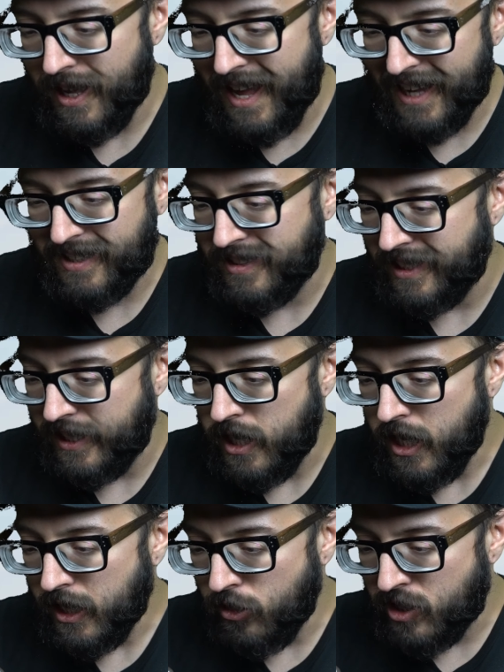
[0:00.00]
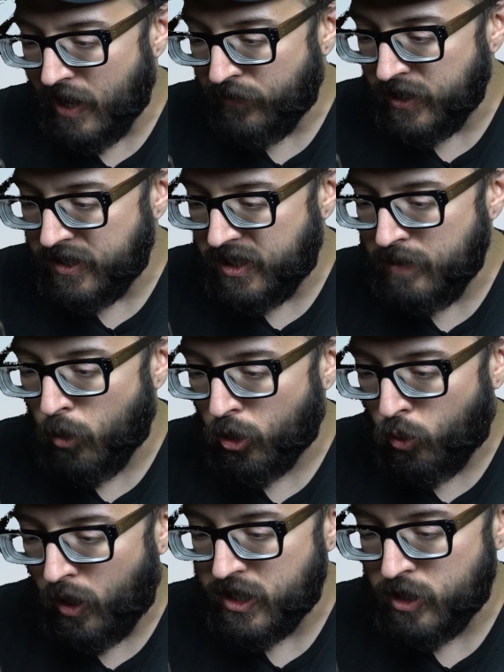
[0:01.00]
Excellent. You definitely see more
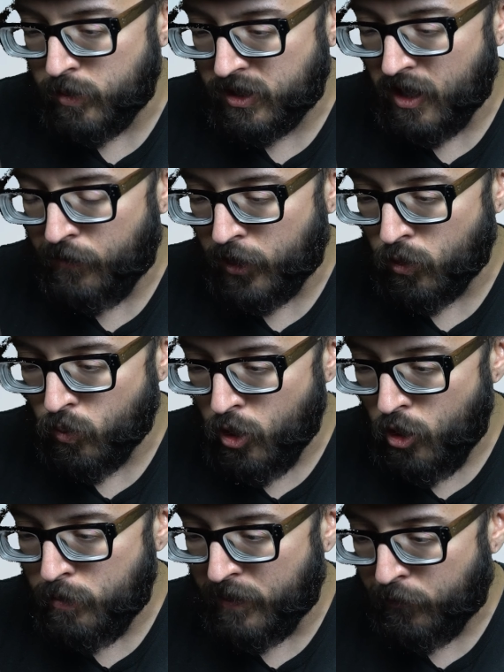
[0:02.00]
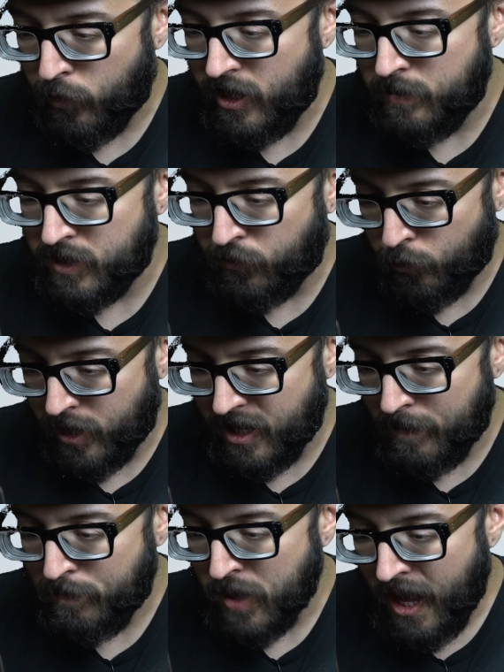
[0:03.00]
questionable stuff on the road, but freedom is
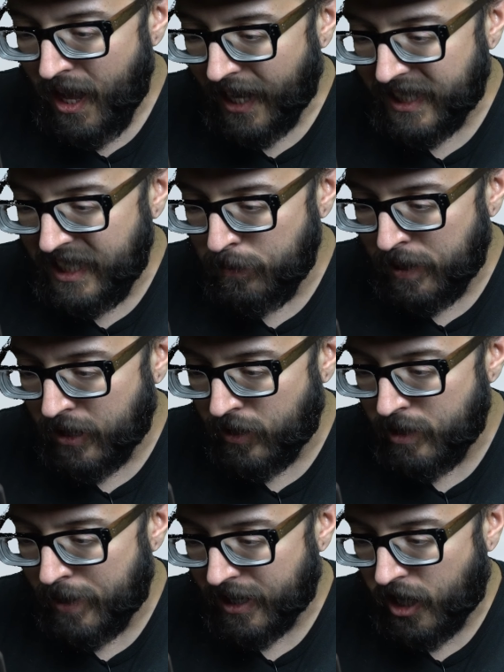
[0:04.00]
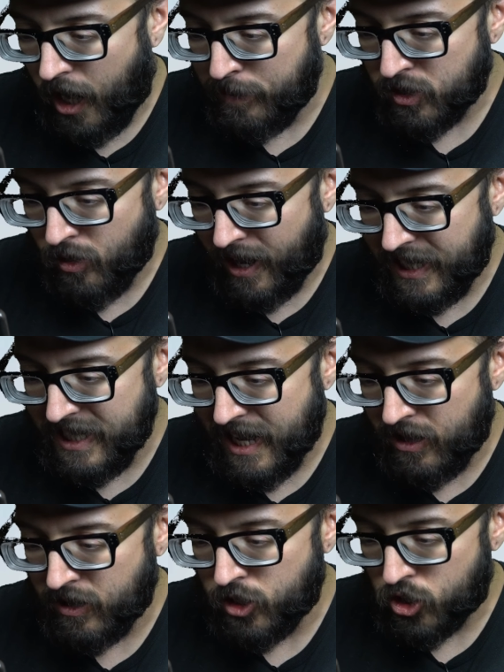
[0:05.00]
freedom. I keep hearing about cops cracking
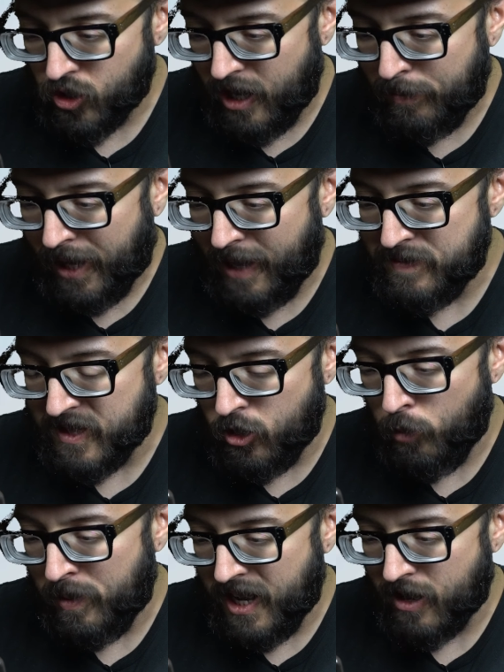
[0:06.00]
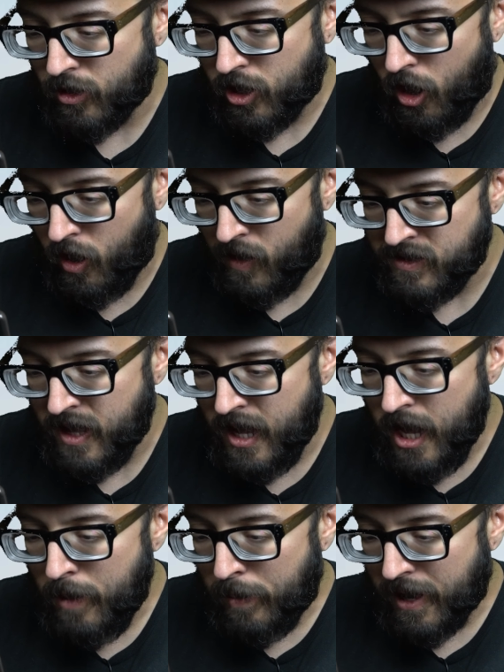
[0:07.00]
down on straight pipes and open header cars,
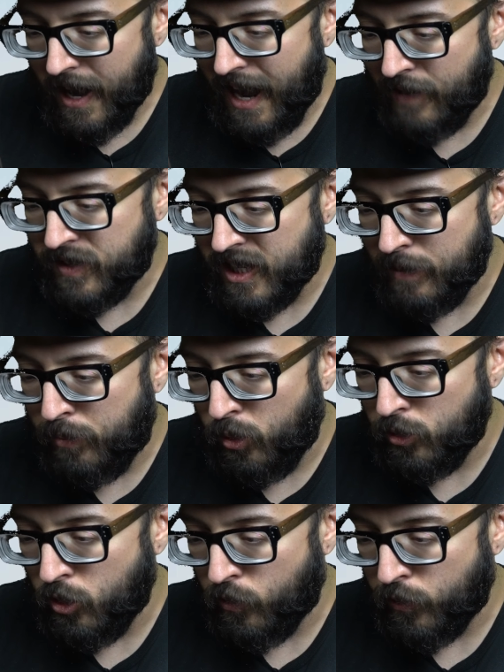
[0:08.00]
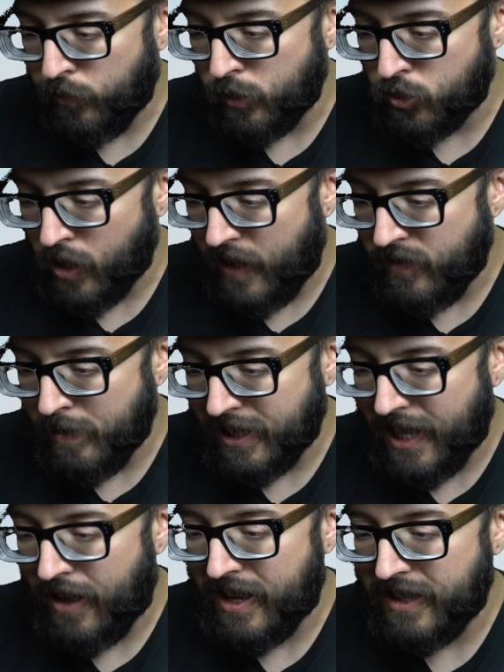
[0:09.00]
but I have to get pulled over for driving my
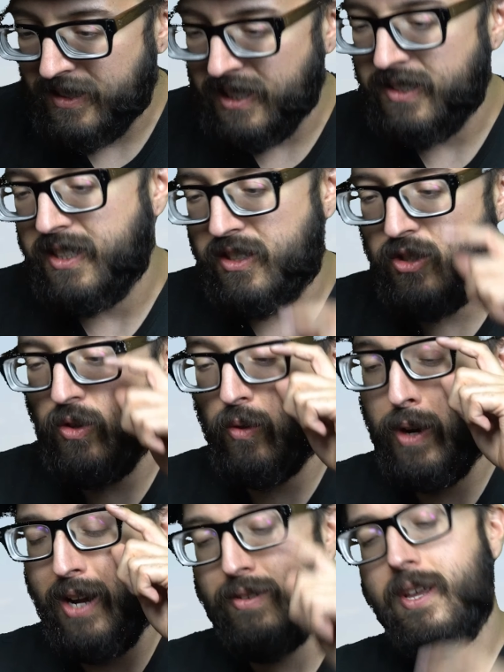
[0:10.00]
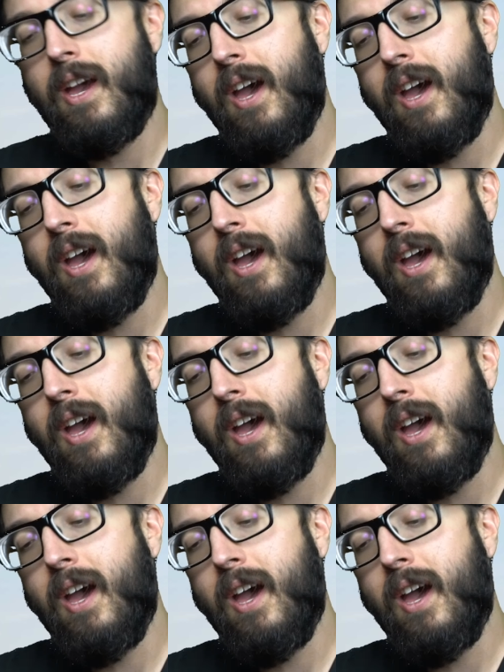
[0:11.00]
loud-ass DC2 around.